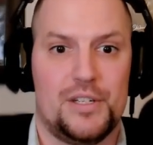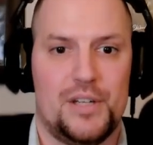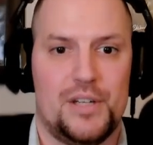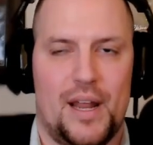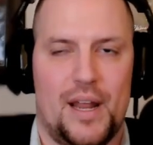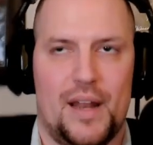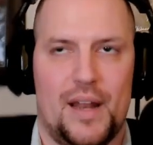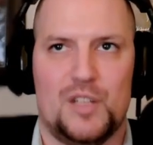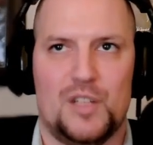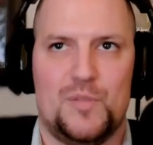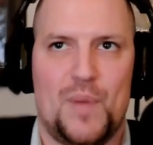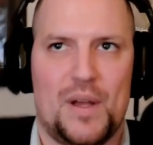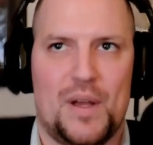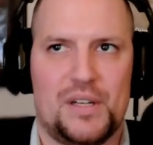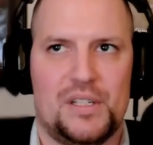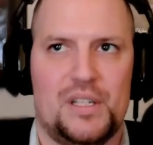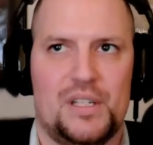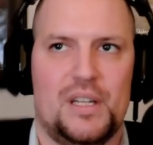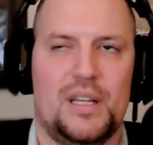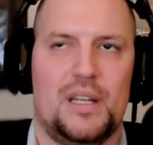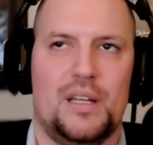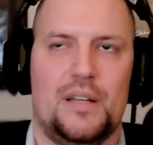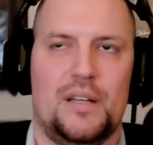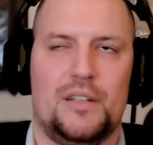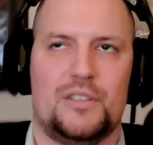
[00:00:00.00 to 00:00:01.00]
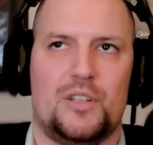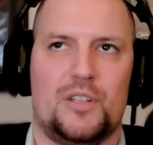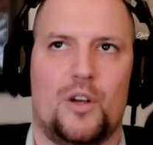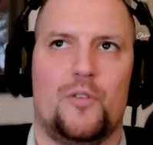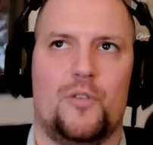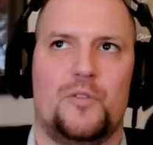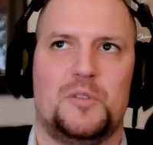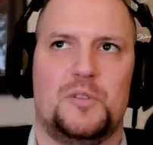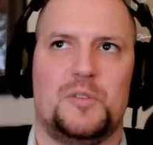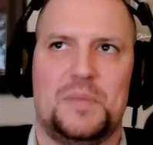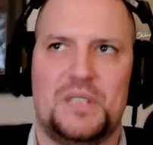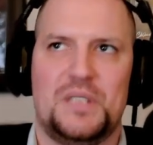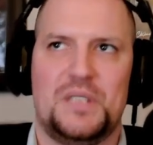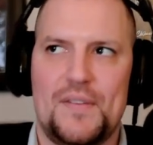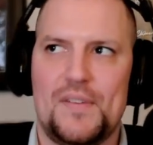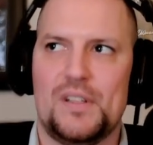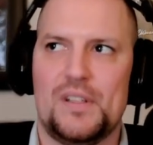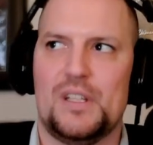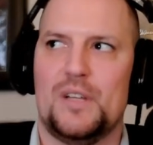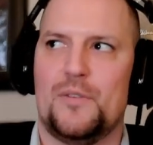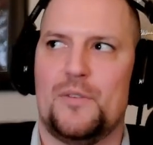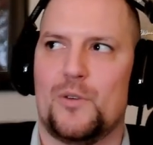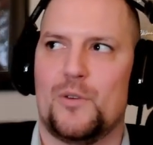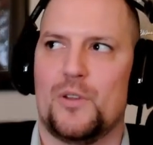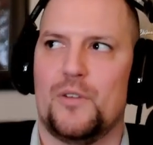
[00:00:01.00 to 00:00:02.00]
Yeah. And especially so
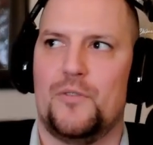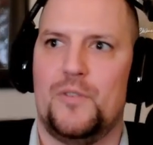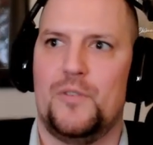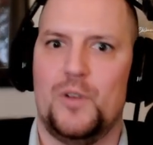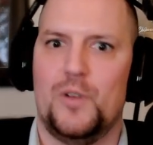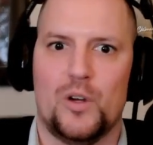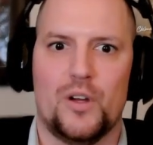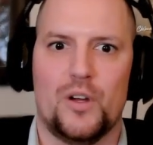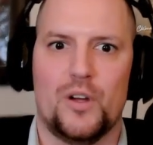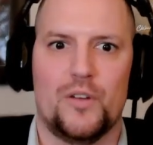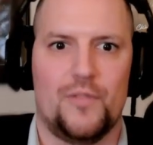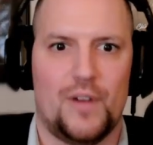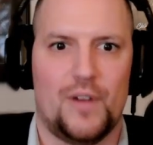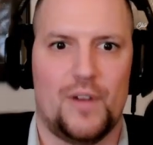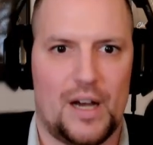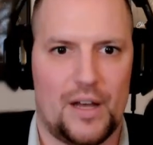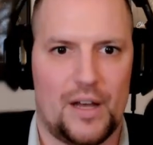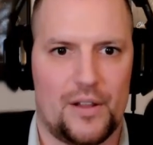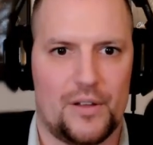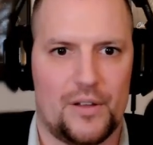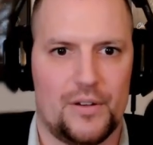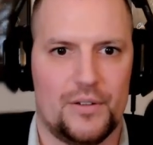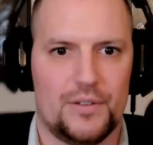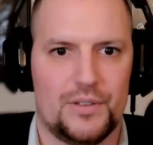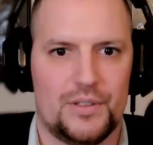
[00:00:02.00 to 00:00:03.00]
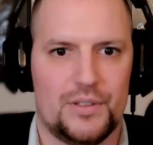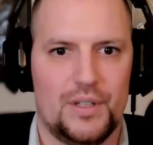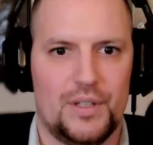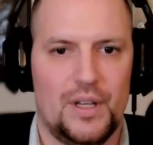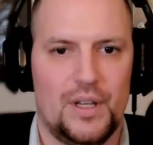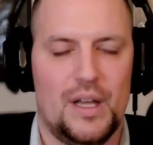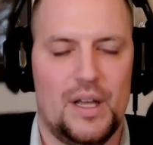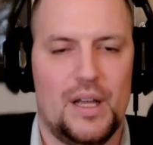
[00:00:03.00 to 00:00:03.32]
specifically for the feel good fathers,